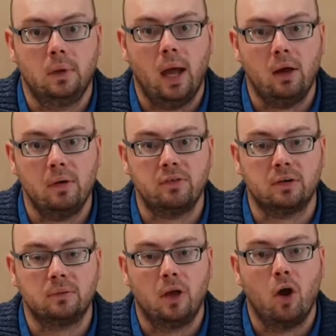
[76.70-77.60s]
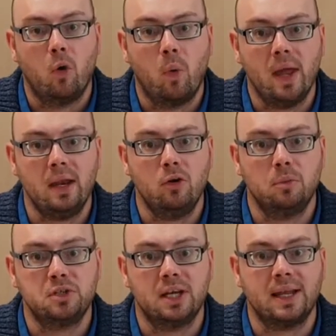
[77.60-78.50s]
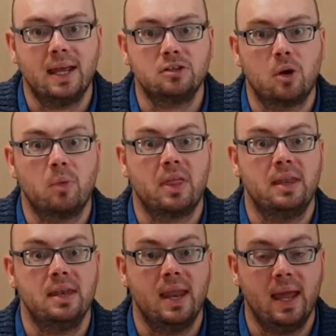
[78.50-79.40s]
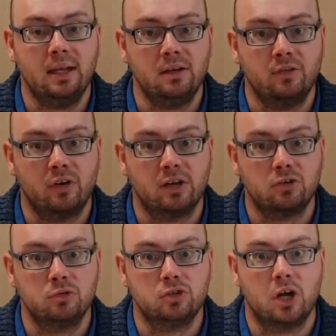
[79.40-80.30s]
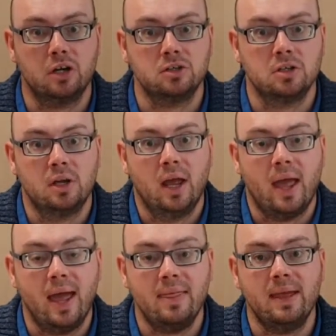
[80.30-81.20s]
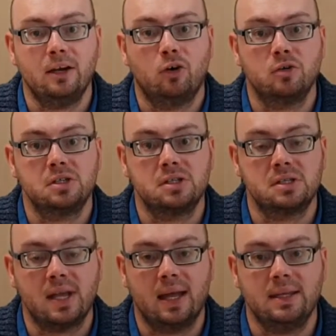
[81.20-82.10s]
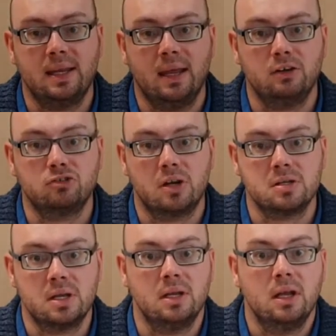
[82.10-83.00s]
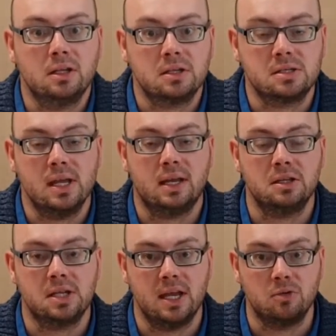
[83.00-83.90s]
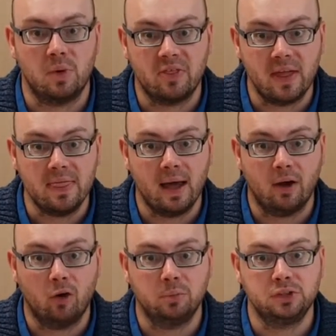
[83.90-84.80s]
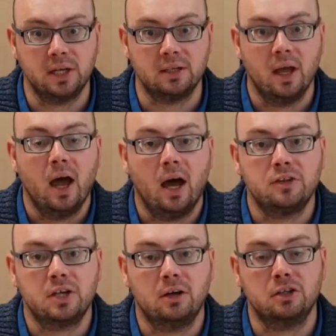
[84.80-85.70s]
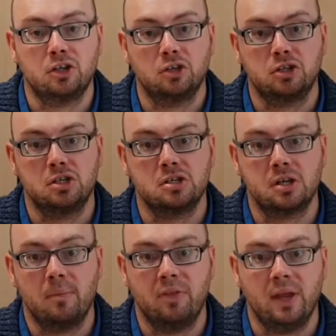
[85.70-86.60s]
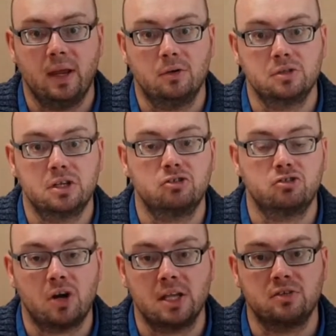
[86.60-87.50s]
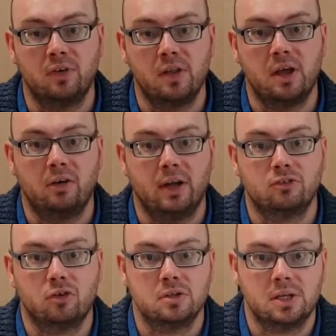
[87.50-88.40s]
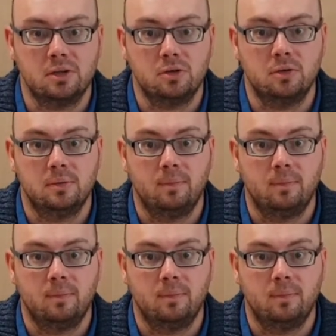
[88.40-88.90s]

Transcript: However, when an object ends up with a negative electrical charge, it then causes static electricity to stay contained within that object until it touches something else to transfer the electrons into.